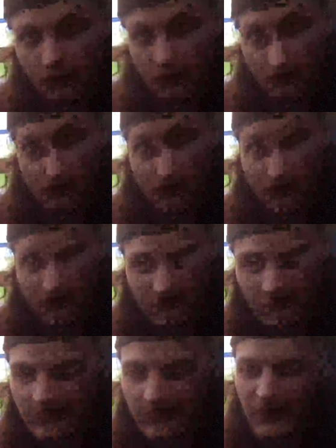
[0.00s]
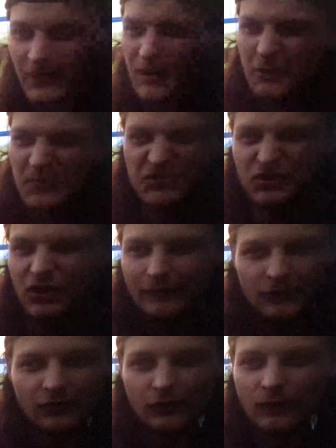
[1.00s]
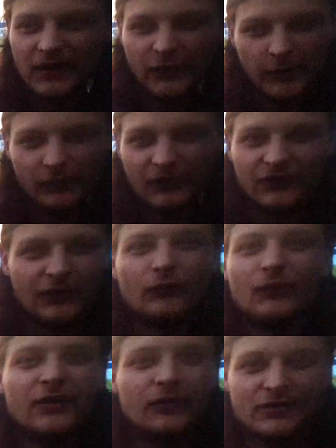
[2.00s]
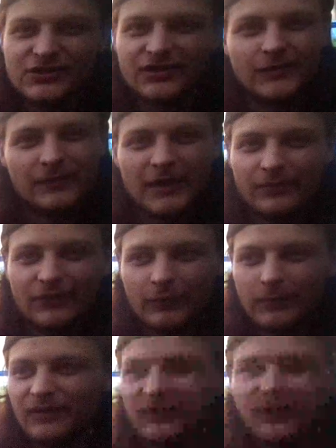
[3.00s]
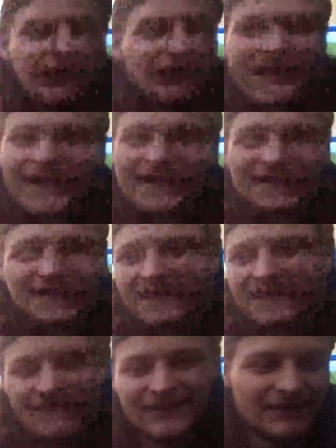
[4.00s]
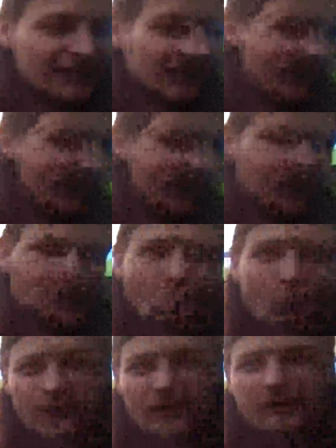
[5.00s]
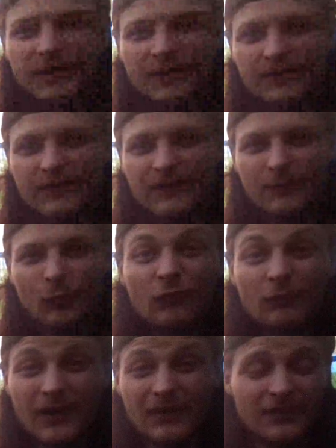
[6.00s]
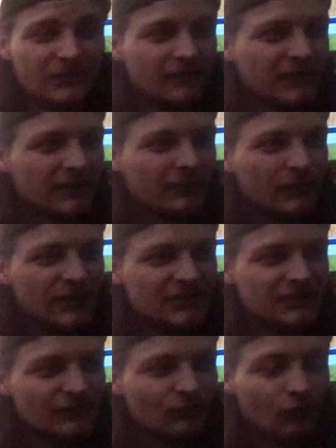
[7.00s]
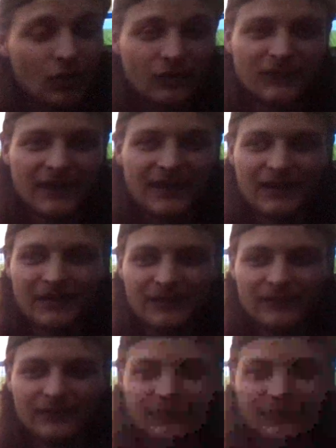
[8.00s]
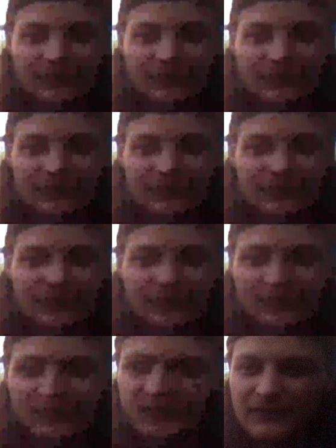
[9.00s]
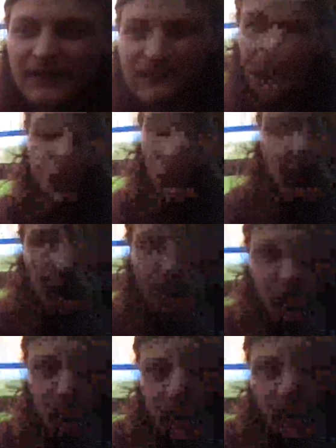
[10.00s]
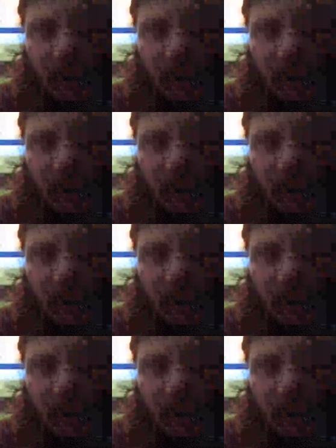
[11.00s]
me in the cars. You know, we'd be driving long ways and we'd listen to Red Hot Chili Peppers, we'd be listening to AC/DC. All the above, man. Wolf Mother. Like, we just rocked out, and I think that's why I do what I